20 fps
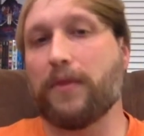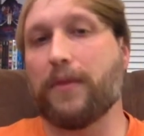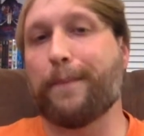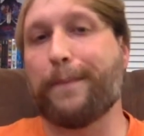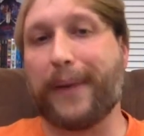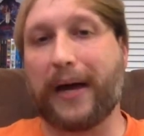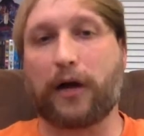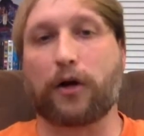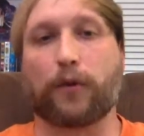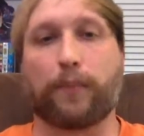The
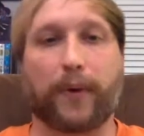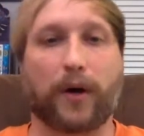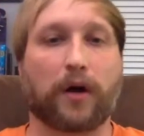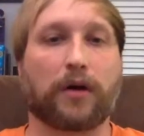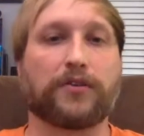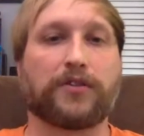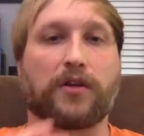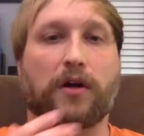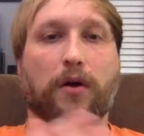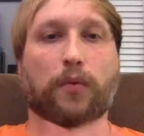better
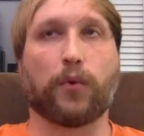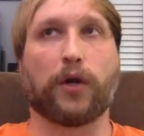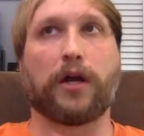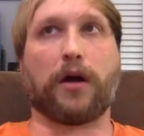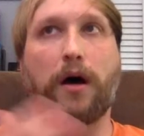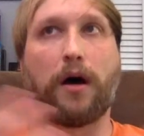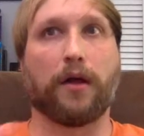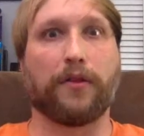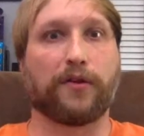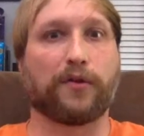parts are when
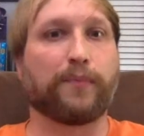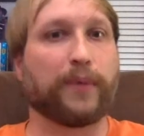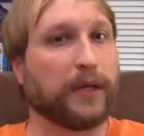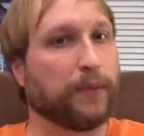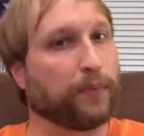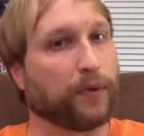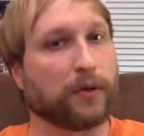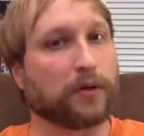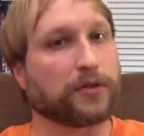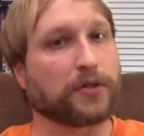other
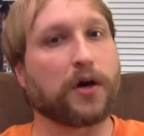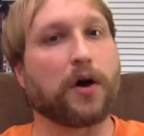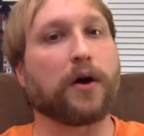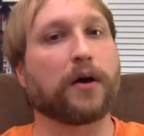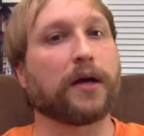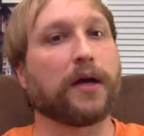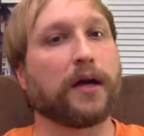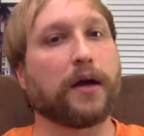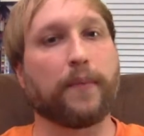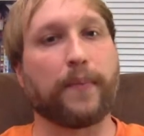people are
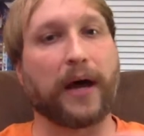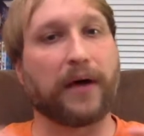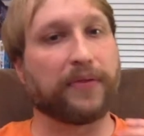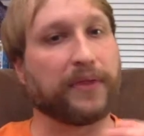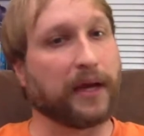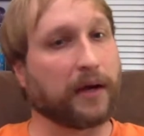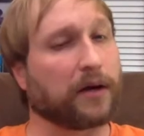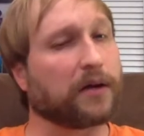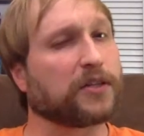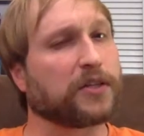talking about
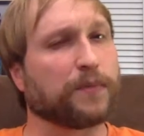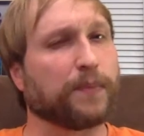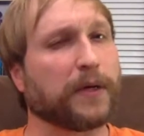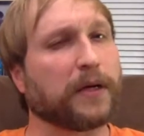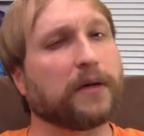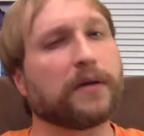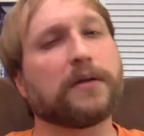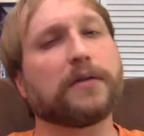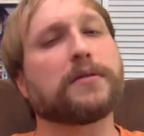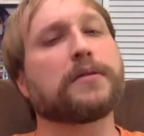their
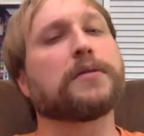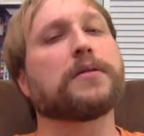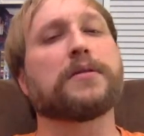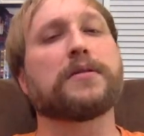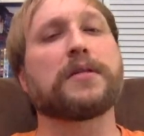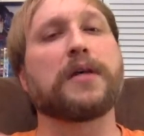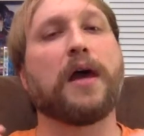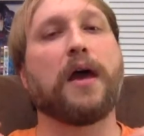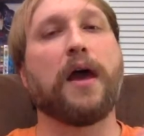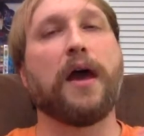
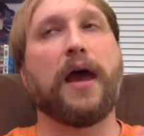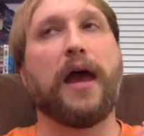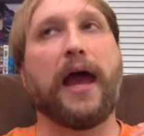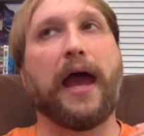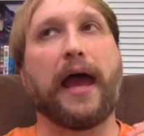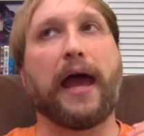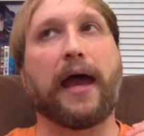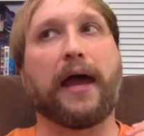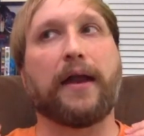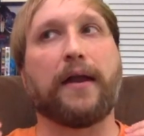experiences
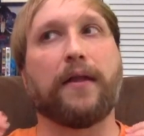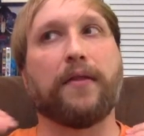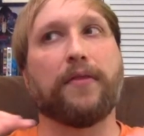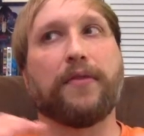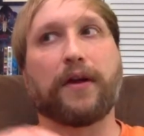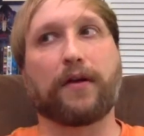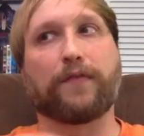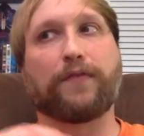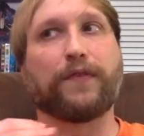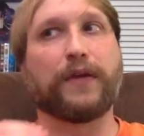and
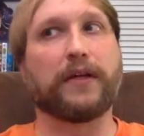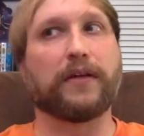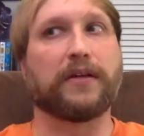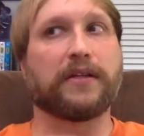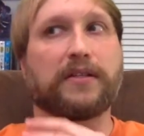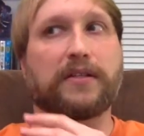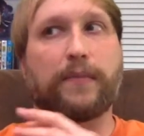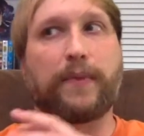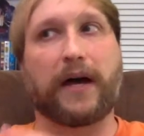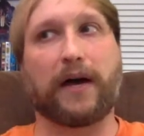their
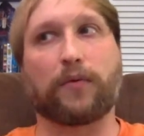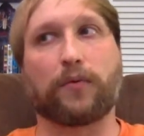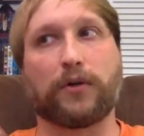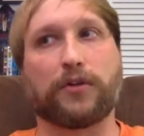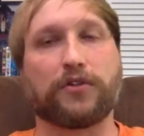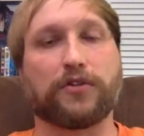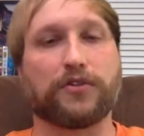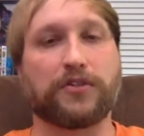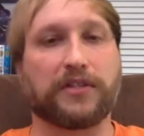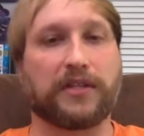feelings about
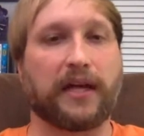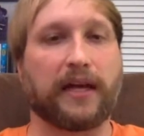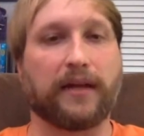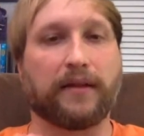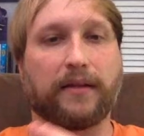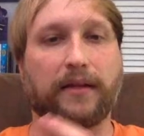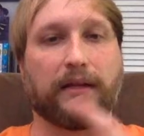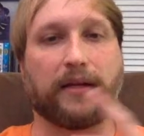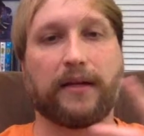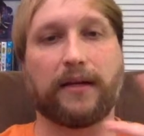Richard
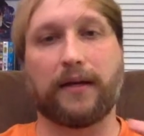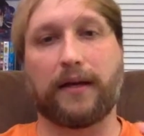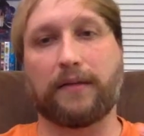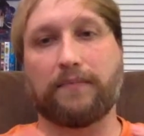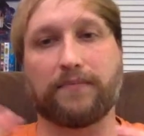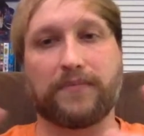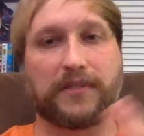Stanley.